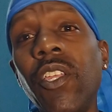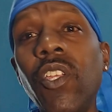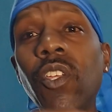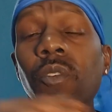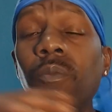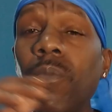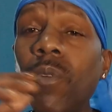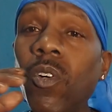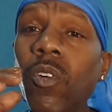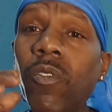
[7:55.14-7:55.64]

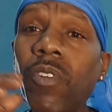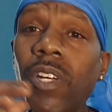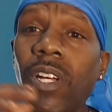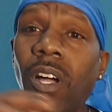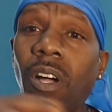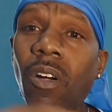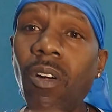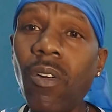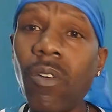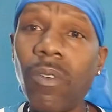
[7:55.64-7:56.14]
You moving
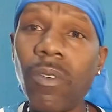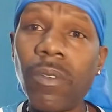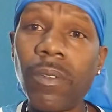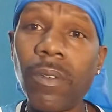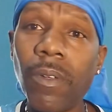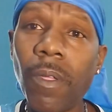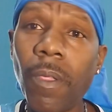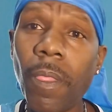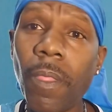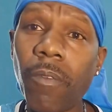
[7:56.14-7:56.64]
on
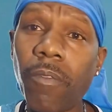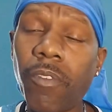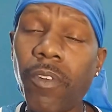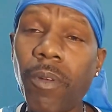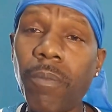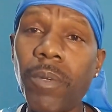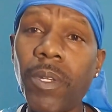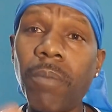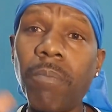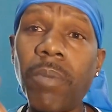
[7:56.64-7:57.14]

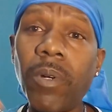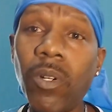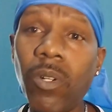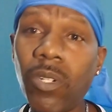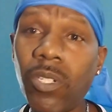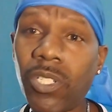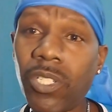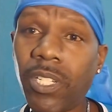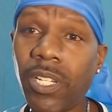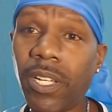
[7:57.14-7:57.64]
from the
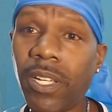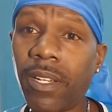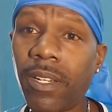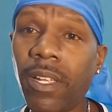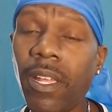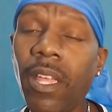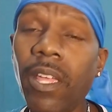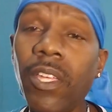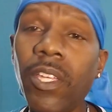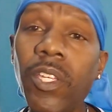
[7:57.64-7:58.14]
bullshit.
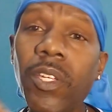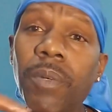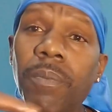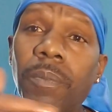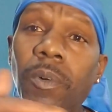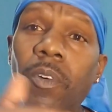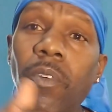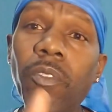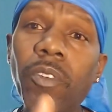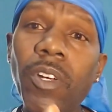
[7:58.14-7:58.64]
You
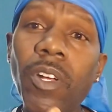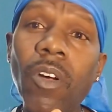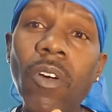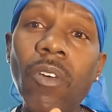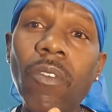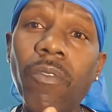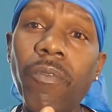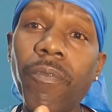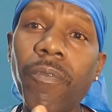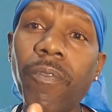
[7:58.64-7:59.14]
moving
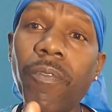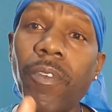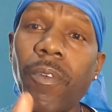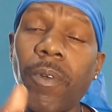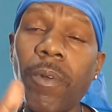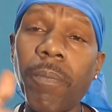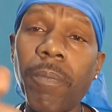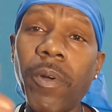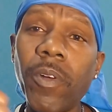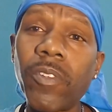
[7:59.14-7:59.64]
on
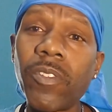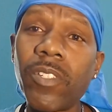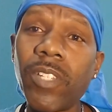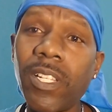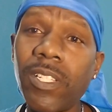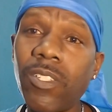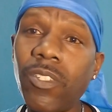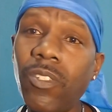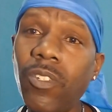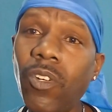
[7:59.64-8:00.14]
from the person
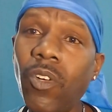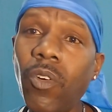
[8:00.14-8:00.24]
that you